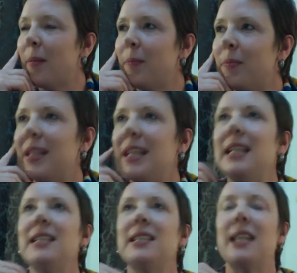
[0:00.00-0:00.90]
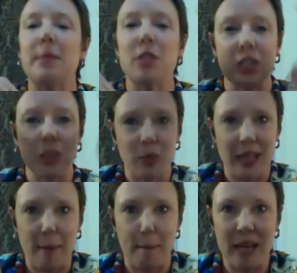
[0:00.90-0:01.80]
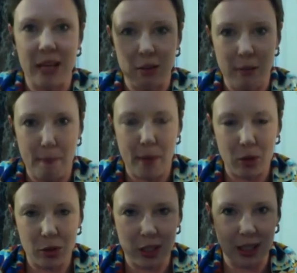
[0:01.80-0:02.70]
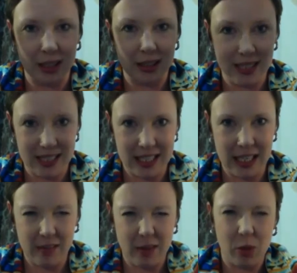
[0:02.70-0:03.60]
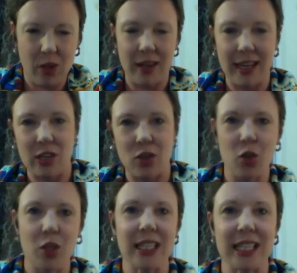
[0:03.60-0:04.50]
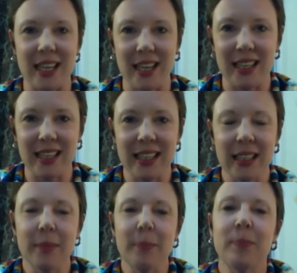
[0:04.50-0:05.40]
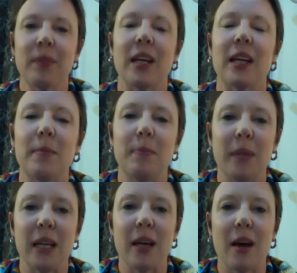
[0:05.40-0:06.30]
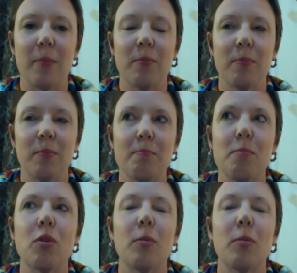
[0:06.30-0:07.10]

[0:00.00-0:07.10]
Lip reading: These images would get bigger and bolder, and the TV would kind of get noisier, and I'd become more and more